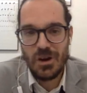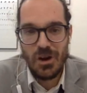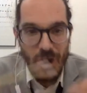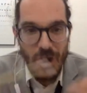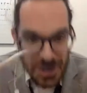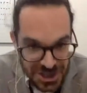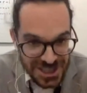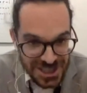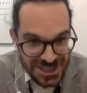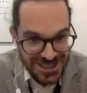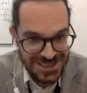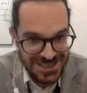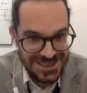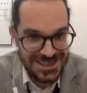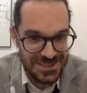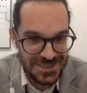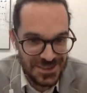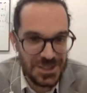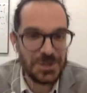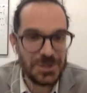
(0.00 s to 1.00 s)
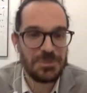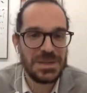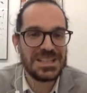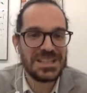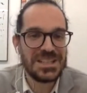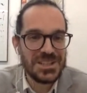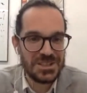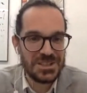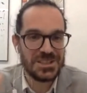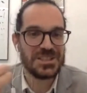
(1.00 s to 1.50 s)
caution that the
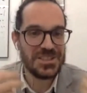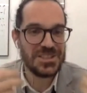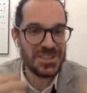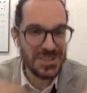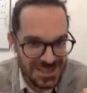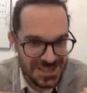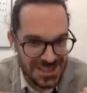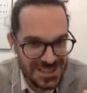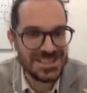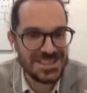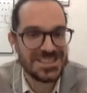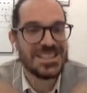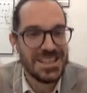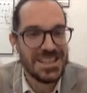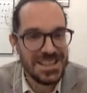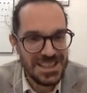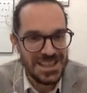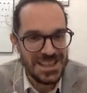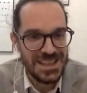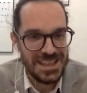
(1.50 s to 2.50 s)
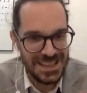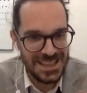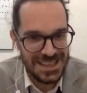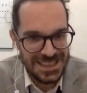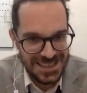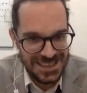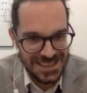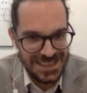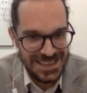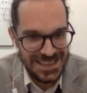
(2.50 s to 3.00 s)
European Union uses
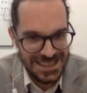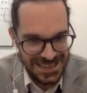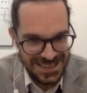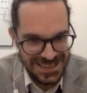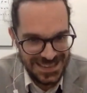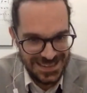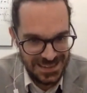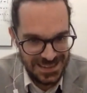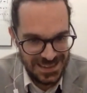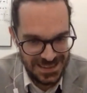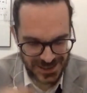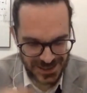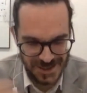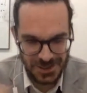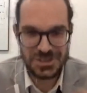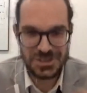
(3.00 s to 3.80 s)
in